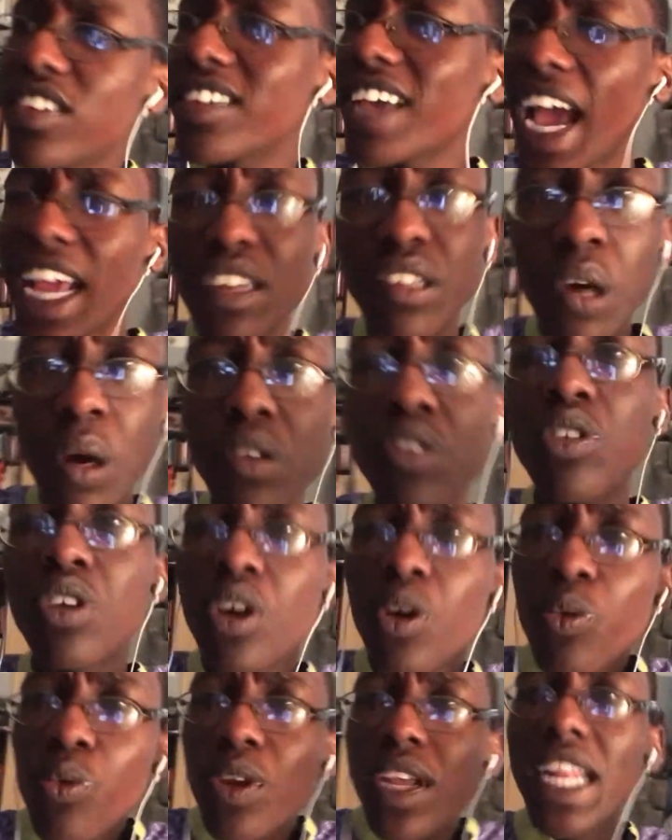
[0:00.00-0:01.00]
it i don't
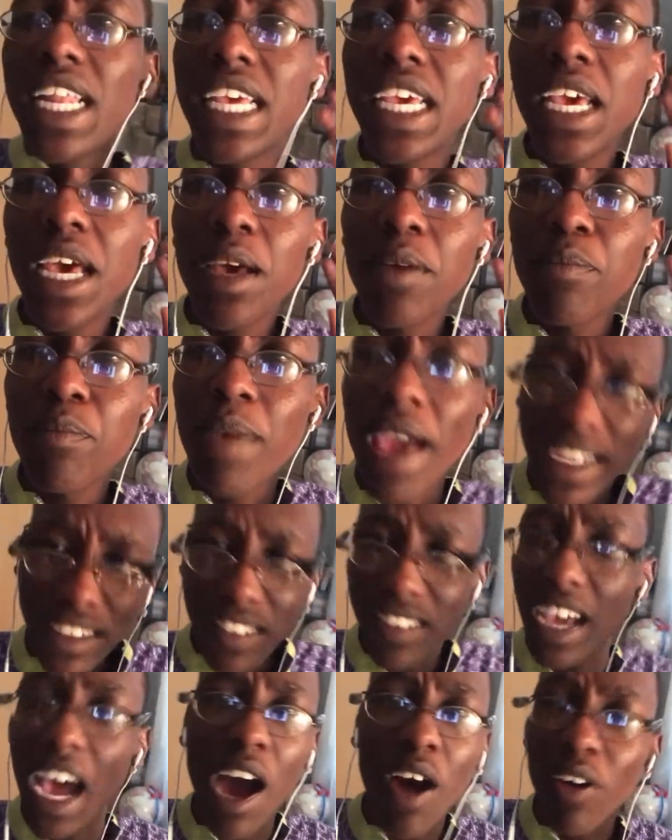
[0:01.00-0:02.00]
really
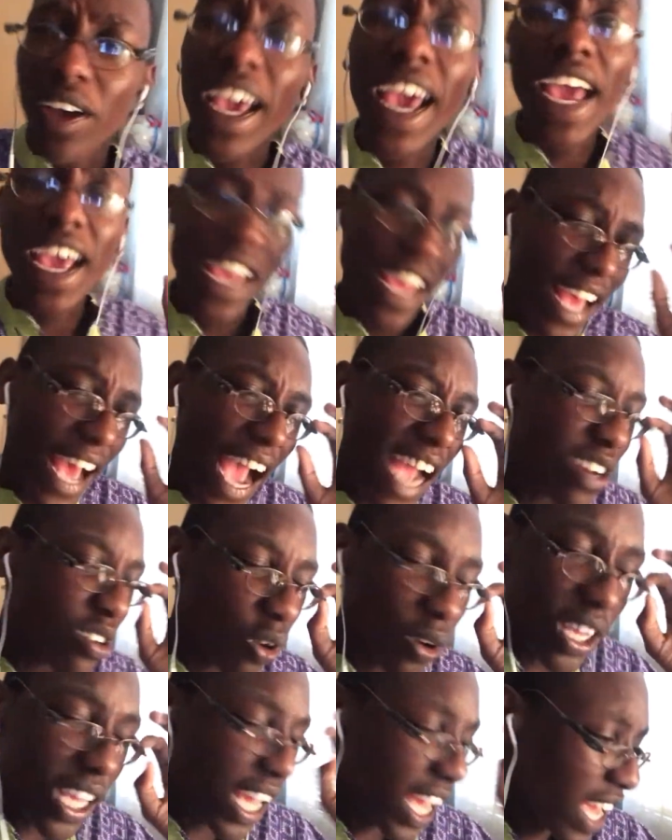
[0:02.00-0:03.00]
matter okay i
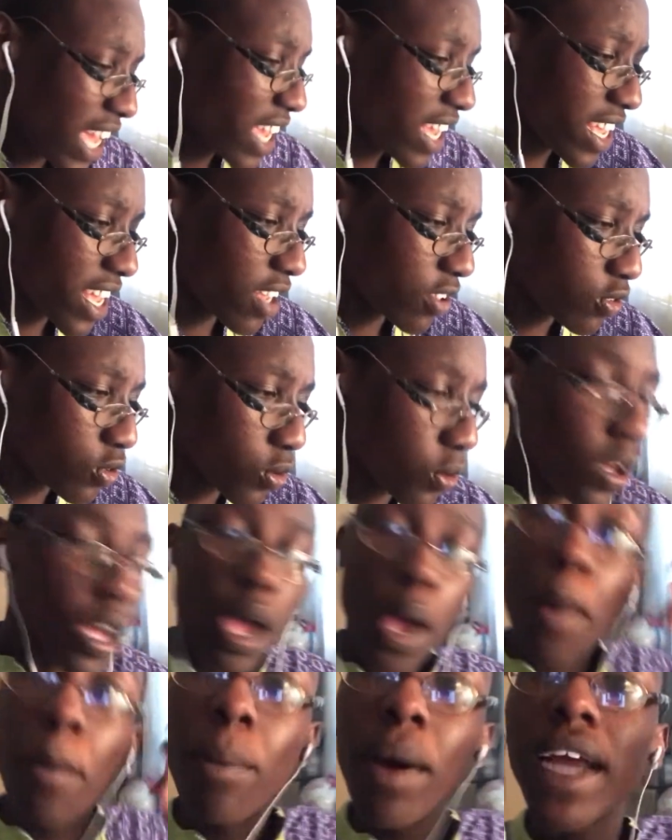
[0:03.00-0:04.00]
don't hey yesu
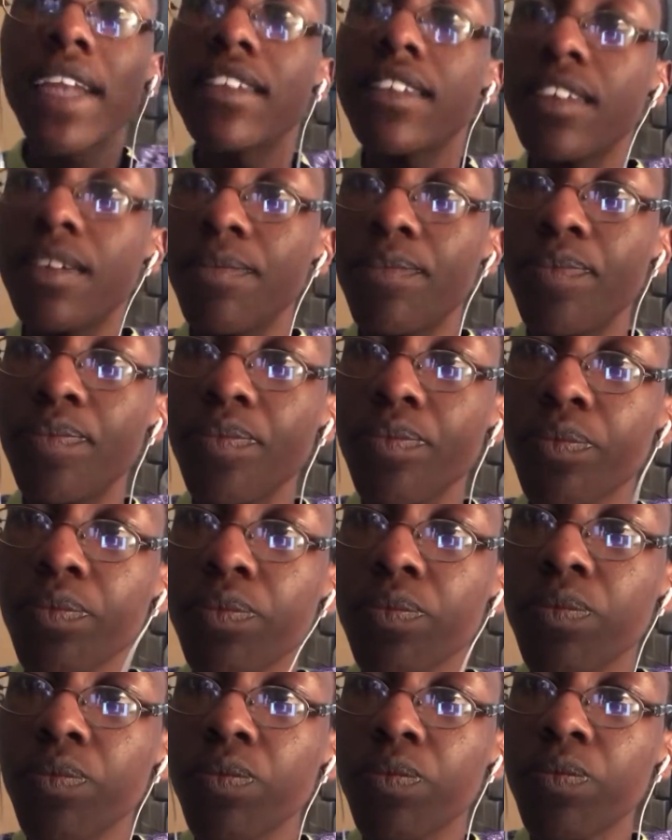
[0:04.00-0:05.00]
but
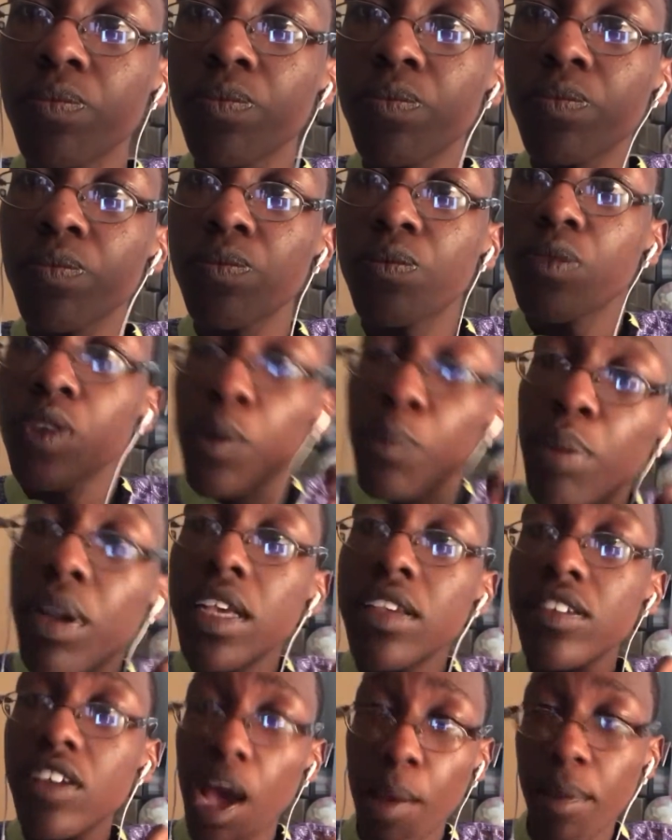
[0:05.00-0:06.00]

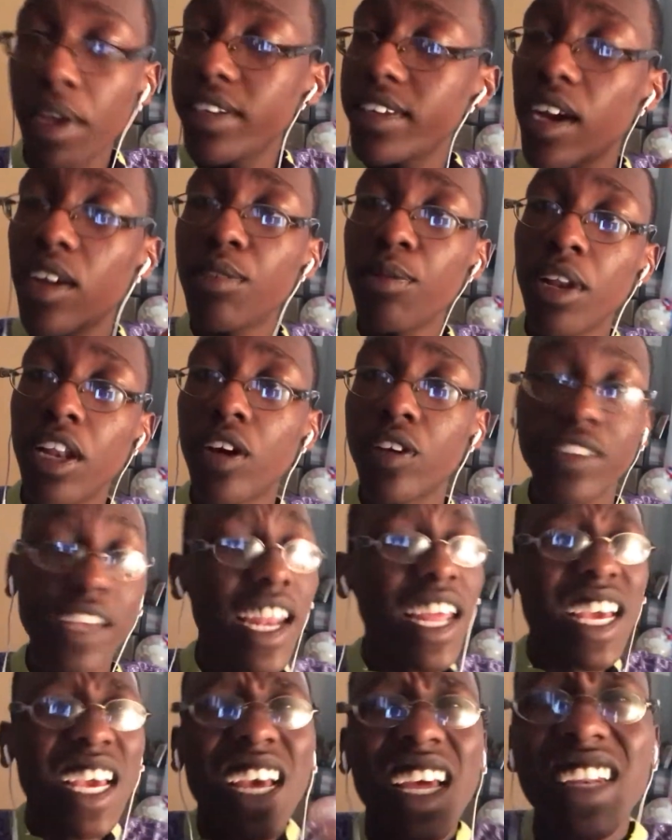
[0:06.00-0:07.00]
please comment down below.
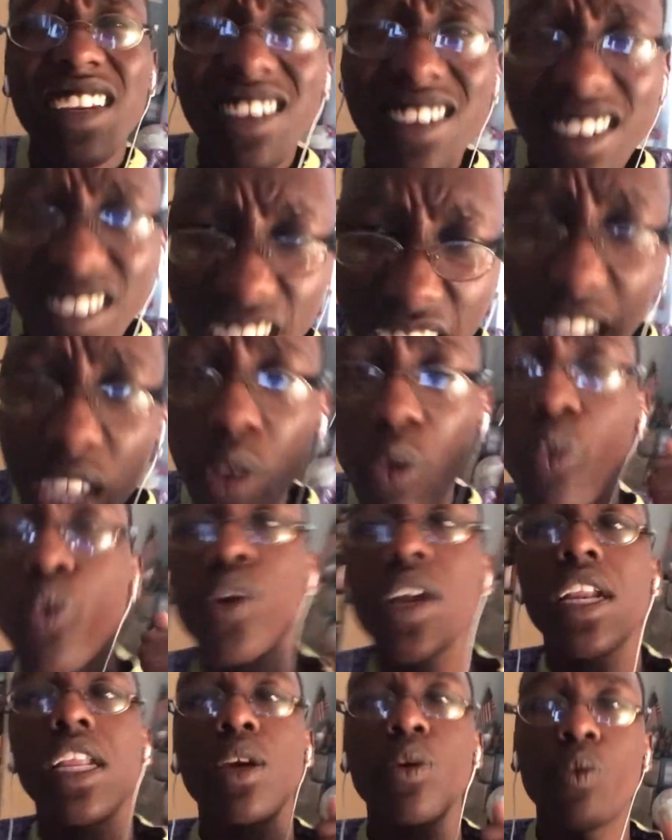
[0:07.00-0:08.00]
Derek, Derek
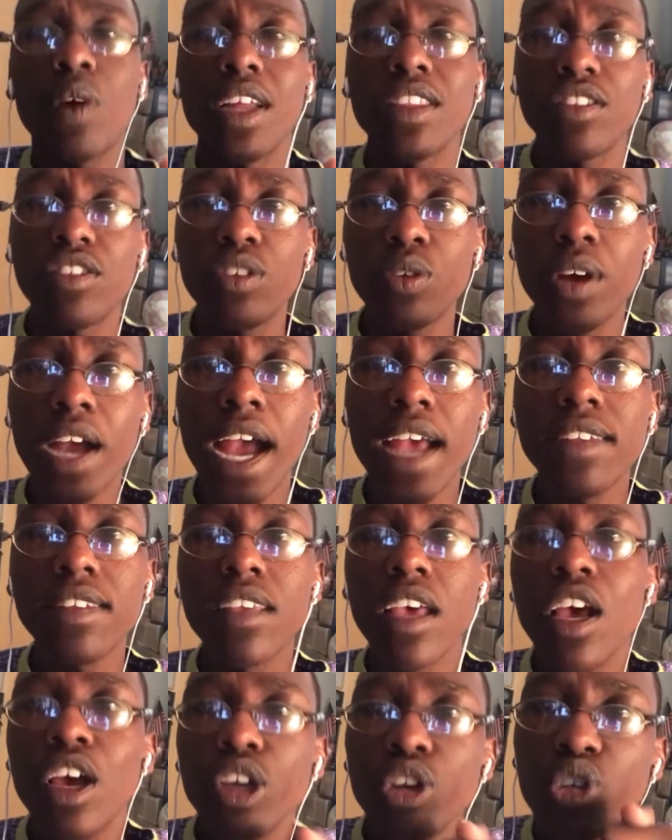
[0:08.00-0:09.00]
really wants you
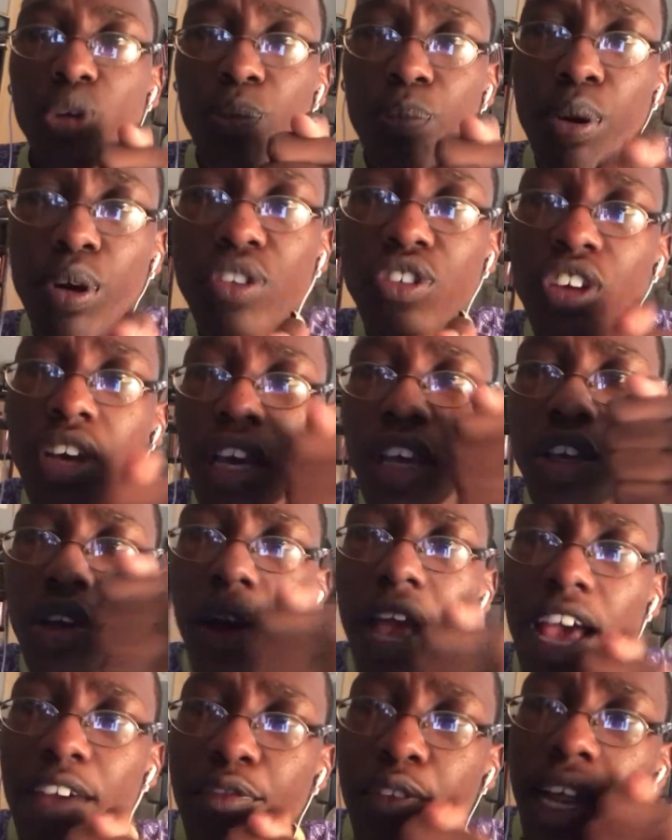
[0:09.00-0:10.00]
guys to put
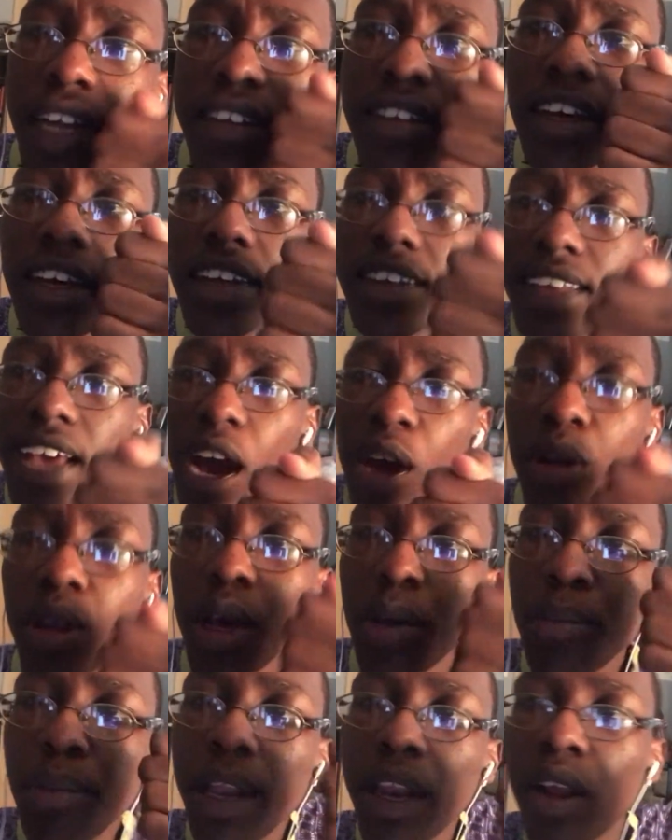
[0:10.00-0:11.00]
your effort down
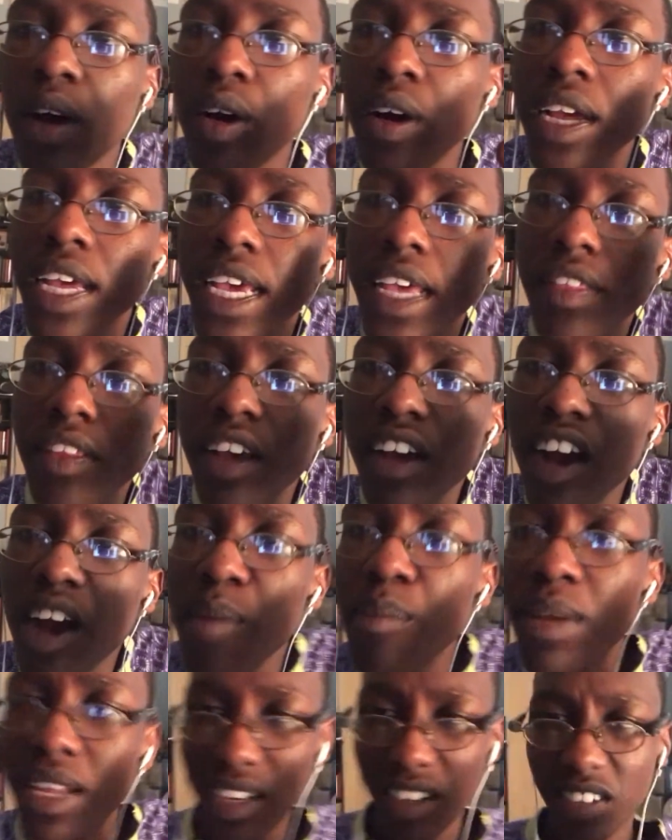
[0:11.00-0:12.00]
below in the
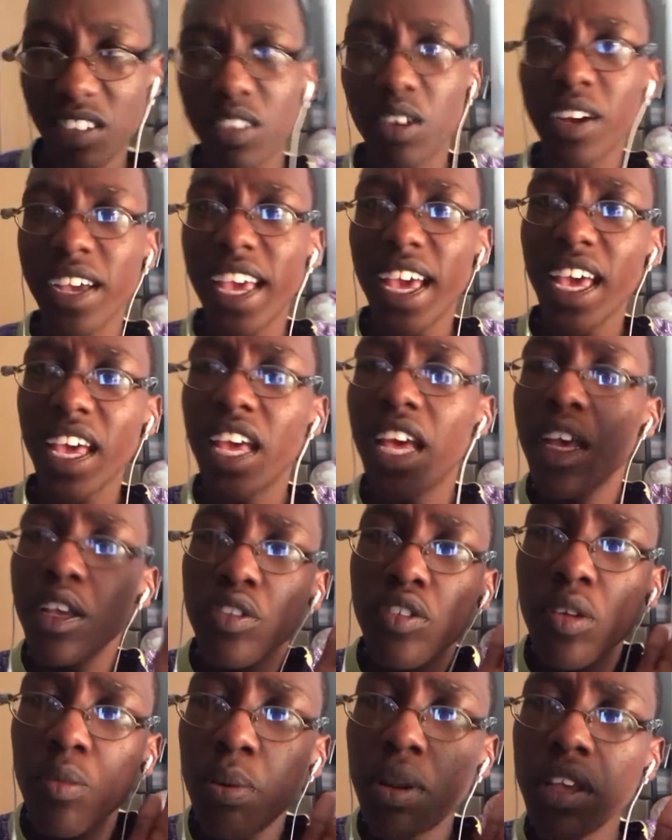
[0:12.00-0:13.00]
comments, okay?
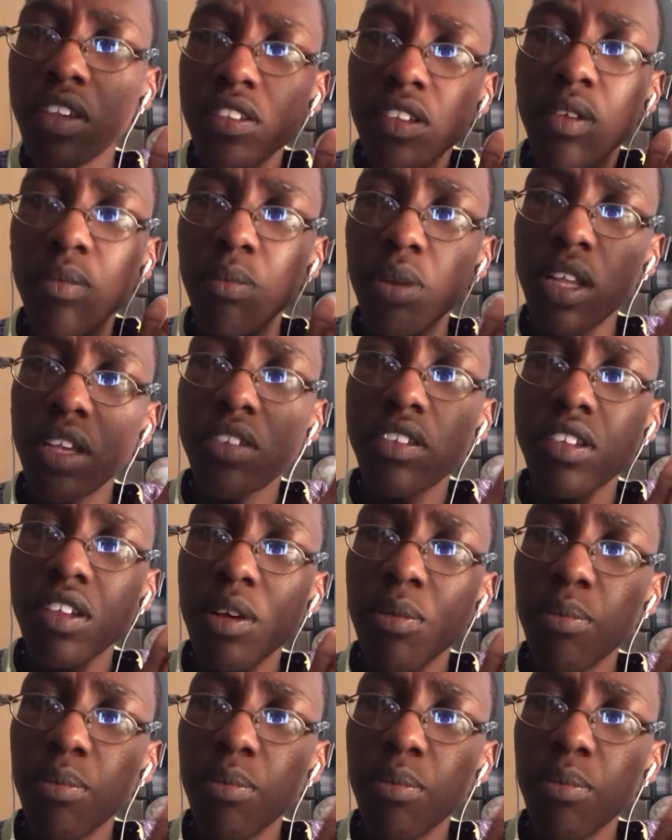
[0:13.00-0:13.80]
So please, please,